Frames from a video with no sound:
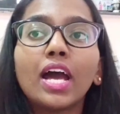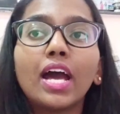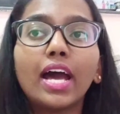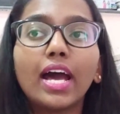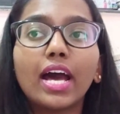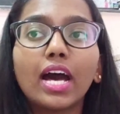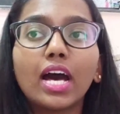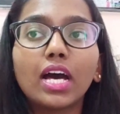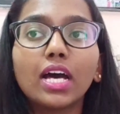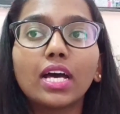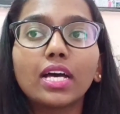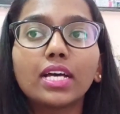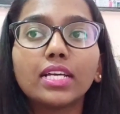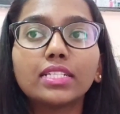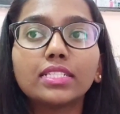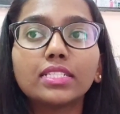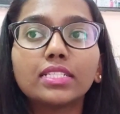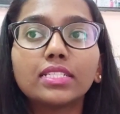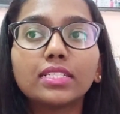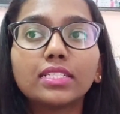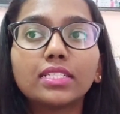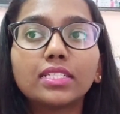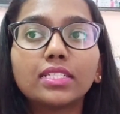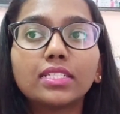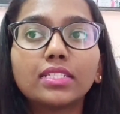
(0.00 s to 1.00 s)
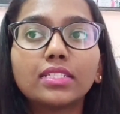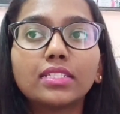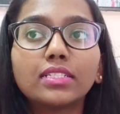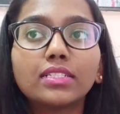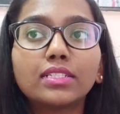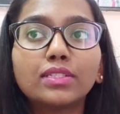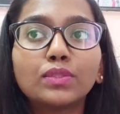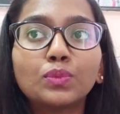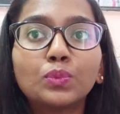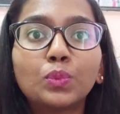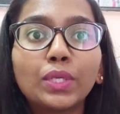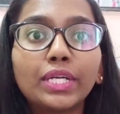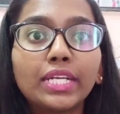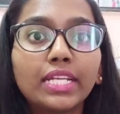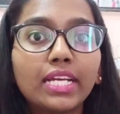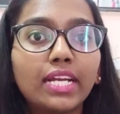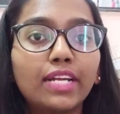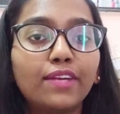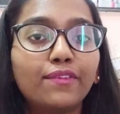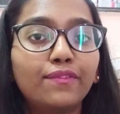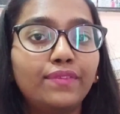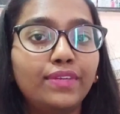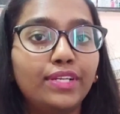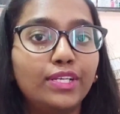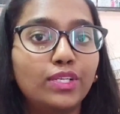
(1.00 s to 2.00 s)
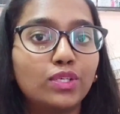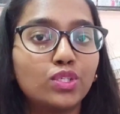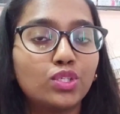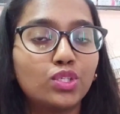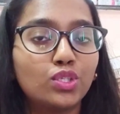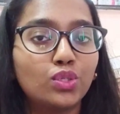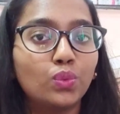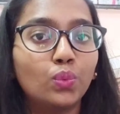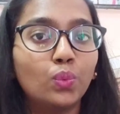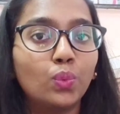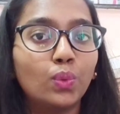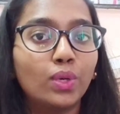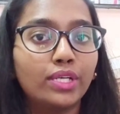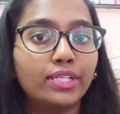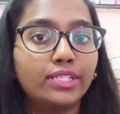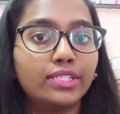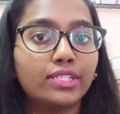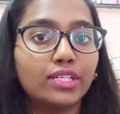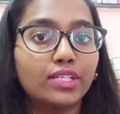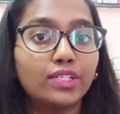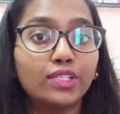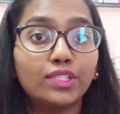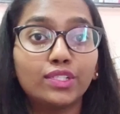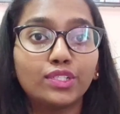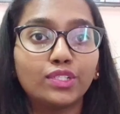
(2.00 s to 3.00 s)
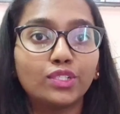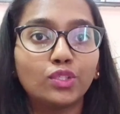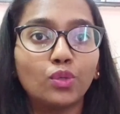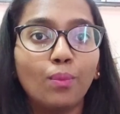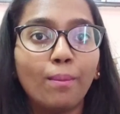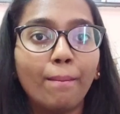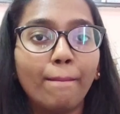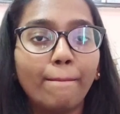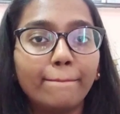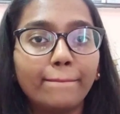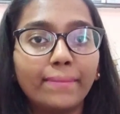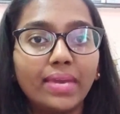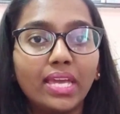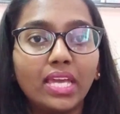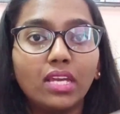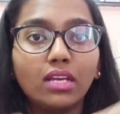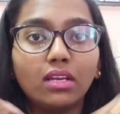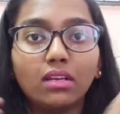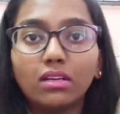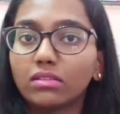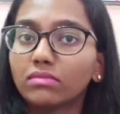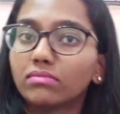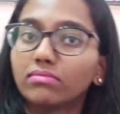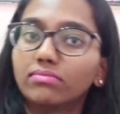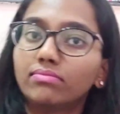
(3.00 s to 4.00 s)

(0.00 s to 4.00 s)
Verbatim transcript: and uh, what kind of videos you want to make